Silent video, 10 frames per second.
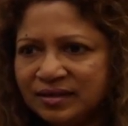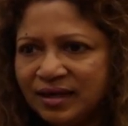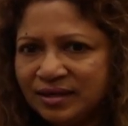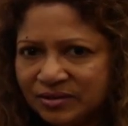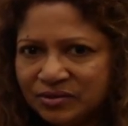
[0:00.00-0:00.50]

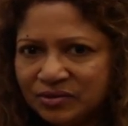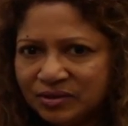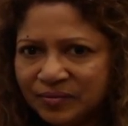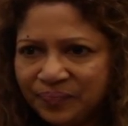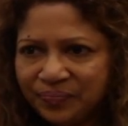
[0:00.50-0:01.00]
Understood?
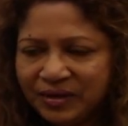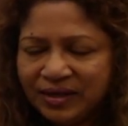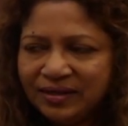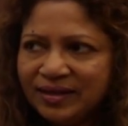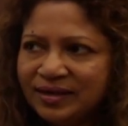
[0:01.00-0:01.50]

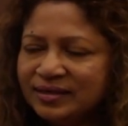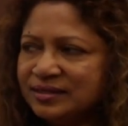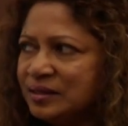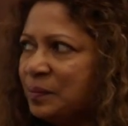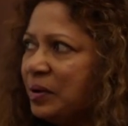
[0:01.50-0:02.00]
That
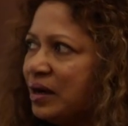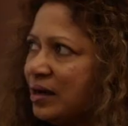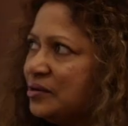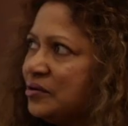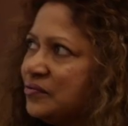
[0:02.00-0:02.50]
is a
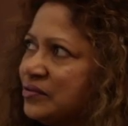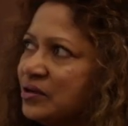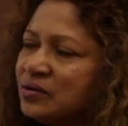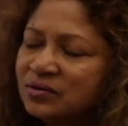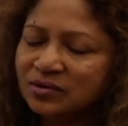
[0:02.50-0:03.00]
part of the
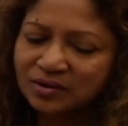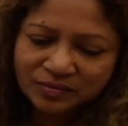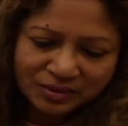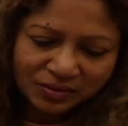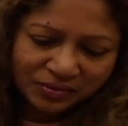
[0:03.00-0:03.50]

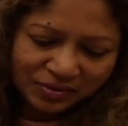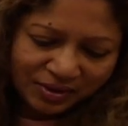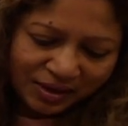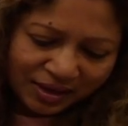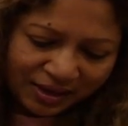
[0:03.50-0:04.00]
Coulomb's law.
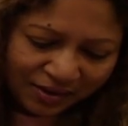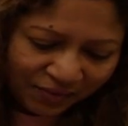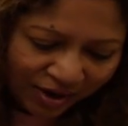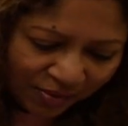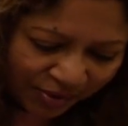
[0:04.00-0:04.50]

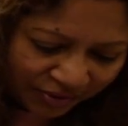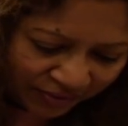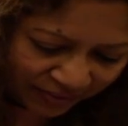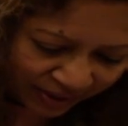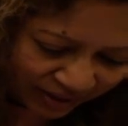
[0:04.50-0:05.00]
What about the
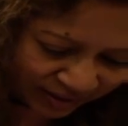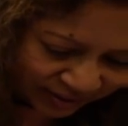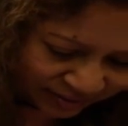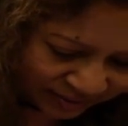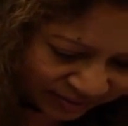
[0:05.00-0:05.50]

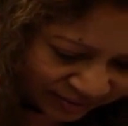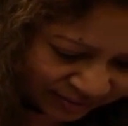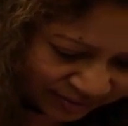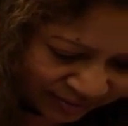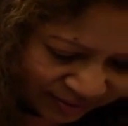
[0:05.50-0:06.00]
radius?
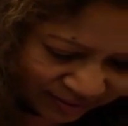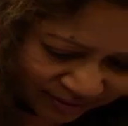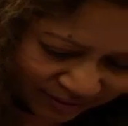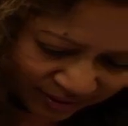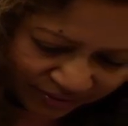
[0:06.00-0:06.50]

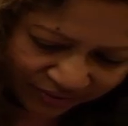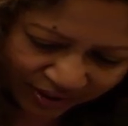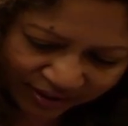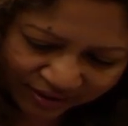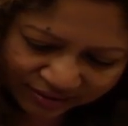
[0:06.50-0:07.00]

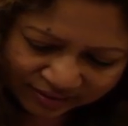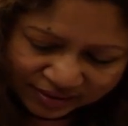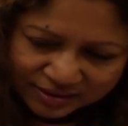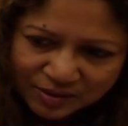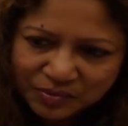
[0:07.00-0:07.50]
Radius
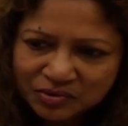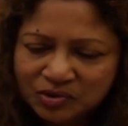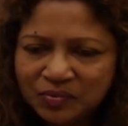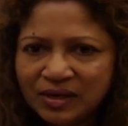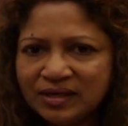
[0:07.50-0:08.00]
supposed to
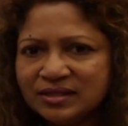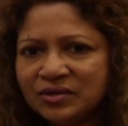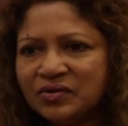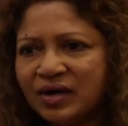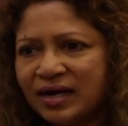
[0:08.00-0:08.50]
be less
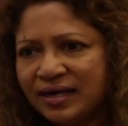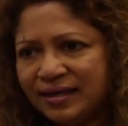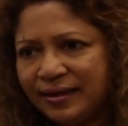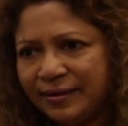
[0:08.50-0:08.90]
or high?